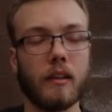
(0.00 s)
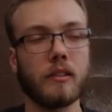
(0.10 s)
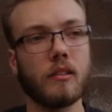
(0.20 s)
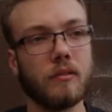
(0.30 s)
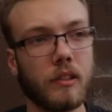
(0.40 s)

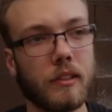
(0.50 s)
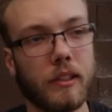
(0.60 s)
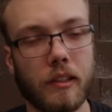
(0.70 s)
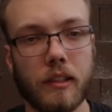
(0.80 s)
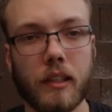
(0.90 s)
also feel
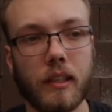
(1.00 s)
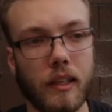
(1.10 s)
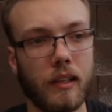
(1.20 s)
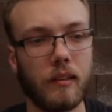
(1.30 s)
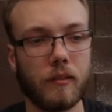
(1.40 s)
security
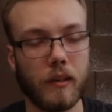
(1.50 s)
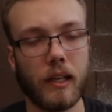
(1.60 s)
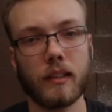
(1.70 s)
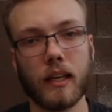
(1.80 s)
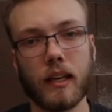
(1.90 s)
in the
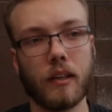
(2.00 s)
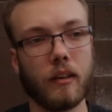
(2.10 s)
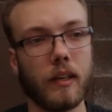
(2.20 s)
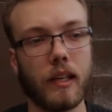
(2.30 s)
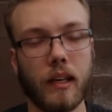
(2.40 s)
fact that, you
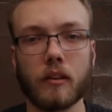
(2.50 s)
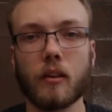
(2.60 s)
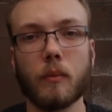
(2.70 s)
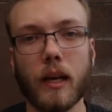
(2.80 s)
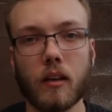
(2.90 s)
know, I can
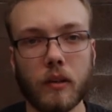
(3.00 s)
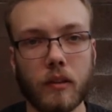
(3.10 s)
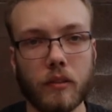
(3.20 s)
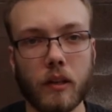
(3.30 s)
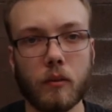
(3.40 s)
go back
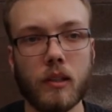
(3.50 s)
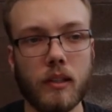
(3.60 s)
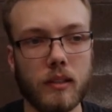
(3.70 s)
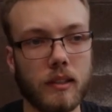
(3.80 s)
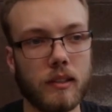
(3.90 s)
whenever I
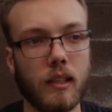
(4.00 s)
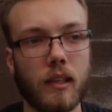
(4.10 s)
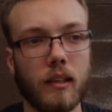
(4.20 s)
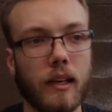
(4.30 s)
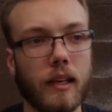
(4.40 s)
want. It's
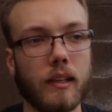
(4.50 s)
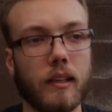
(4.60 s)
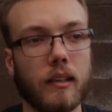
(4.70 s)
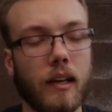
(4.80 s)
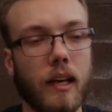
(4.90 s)
not like
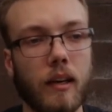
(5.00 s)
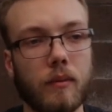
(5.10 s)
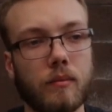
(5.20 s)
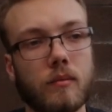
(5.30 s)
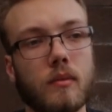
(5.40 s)

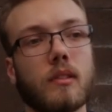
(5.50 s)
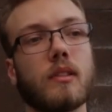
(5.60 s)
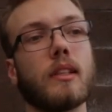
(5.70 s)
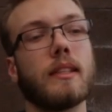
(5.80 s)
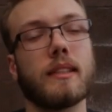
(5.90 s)
I'm
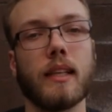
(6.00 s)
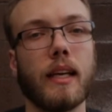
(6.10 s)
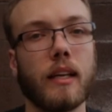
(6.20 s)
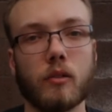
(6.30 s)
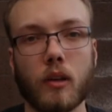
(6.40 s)
gonna
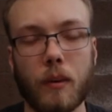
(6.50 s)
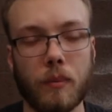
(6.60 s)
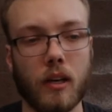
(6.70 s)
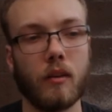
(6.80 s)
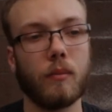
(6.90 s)
stay a
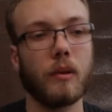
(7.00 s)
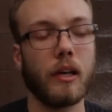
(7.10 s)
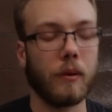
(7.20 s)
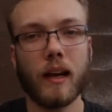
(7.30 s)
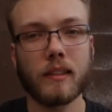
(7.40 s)
dropout.
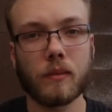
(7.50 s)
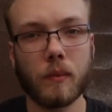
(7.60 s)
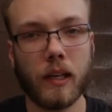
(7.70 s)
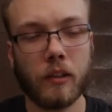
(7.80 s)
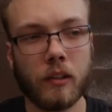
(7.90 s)
But as of
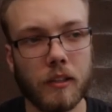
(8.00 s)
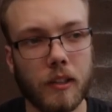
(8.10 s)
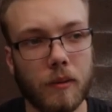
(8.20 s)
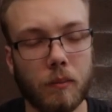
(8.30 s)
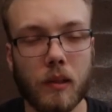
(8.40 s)
my
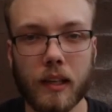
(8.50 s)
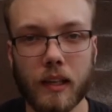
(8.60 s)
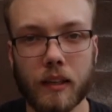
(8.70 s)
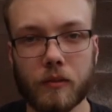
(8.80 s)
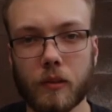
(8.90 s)
current
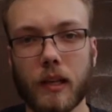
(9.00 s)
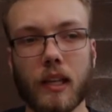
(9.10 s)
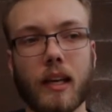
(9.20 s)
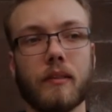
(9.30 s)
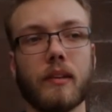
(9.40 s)
plan for my
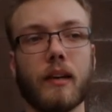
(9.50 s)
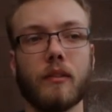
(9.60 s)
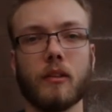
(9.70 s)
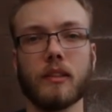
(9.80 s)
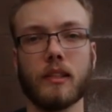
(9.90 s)
life, I have
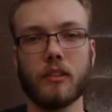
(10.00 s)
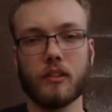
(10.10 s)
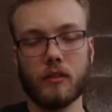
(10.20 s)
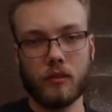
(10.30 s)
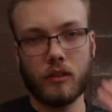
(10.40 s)
no
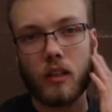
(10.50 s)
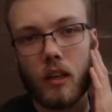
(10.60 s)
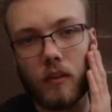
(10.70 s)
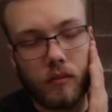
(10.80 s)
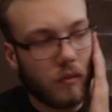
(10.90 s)
intentions
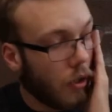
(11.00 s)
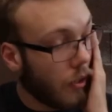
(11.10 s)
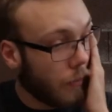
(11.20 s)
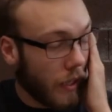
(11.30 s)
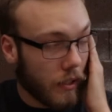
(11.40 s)
of
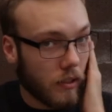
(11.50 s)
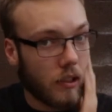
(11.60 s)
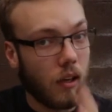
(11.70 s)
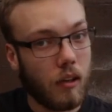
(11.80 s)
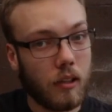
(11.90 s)
going back to
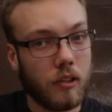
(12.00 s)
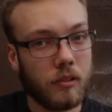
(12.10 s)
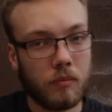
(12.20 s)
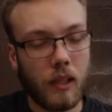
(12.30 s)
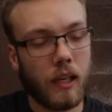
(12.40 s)

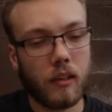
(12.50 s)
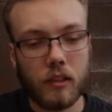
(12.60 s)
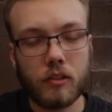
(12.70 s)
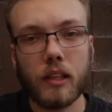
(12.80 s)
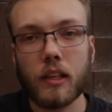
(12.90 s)
college. That
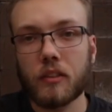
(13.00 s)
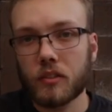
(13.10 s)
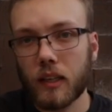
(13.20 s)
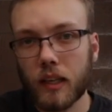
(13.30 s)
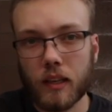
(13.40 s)
could
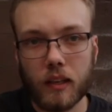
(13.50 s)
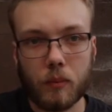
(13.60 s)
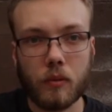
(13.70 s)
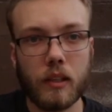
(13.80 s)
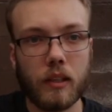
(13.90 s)
change at any
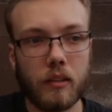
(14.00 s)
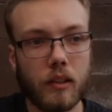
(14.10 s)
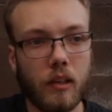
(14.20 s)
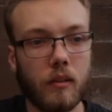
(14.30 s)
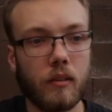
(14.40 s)
point,
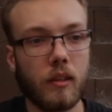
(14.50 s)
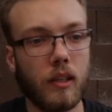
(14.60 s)
you know.